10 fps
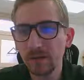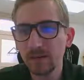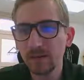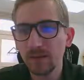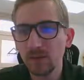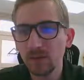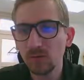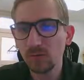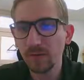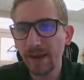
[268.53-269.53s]
drag
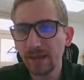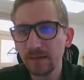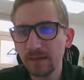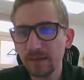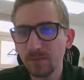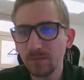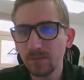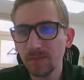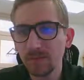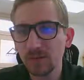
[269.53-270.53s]
it from left to
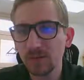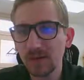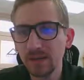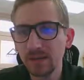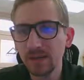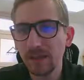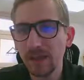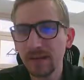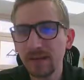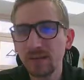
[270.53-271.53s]
right, and then
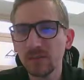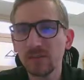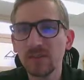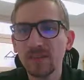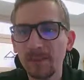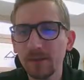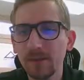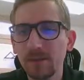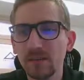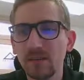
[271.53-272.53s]
just snap it
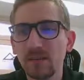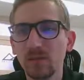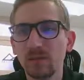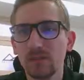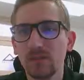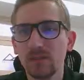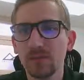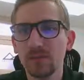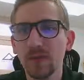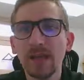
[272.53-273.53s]
till it's closed.
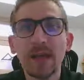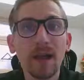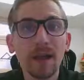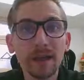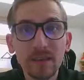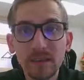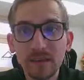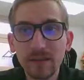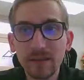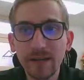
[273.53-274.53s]
I can click on
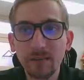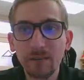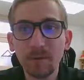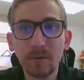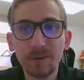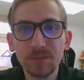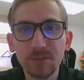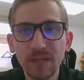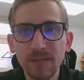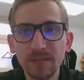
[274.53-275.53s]
that refresh
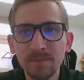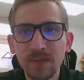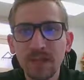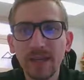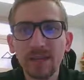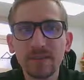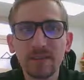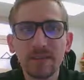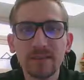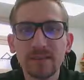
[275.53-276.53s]
button, and now it's going to
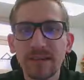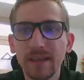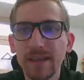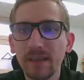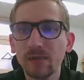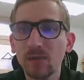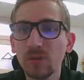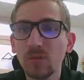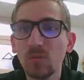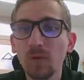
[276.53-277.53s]
say, hey, there's only
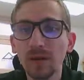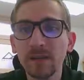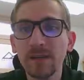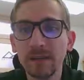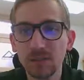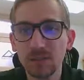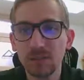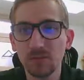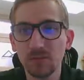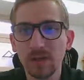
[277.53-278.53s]
1 issue.
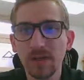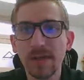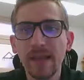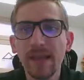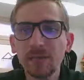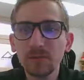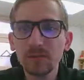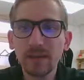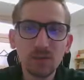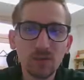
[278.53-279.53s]
And it also tells
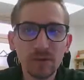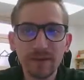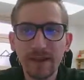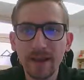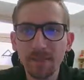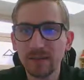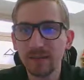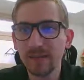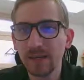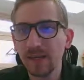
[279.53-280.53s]
you what's happening, saying,
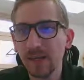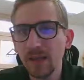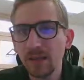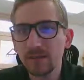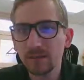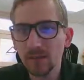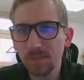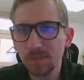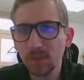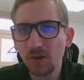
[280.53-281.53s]
description of
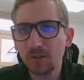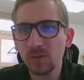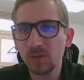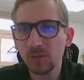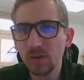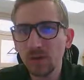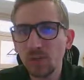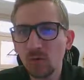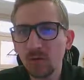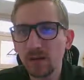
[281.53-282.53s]
problem, 3 or more
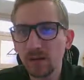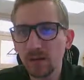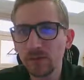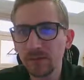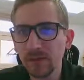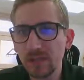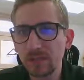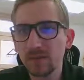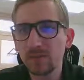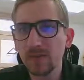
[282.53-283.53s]
contour segments
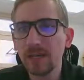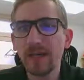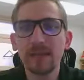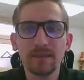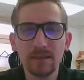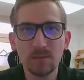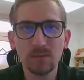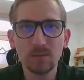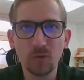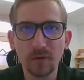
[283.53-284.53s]
meet at this
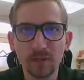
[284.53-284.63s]
point.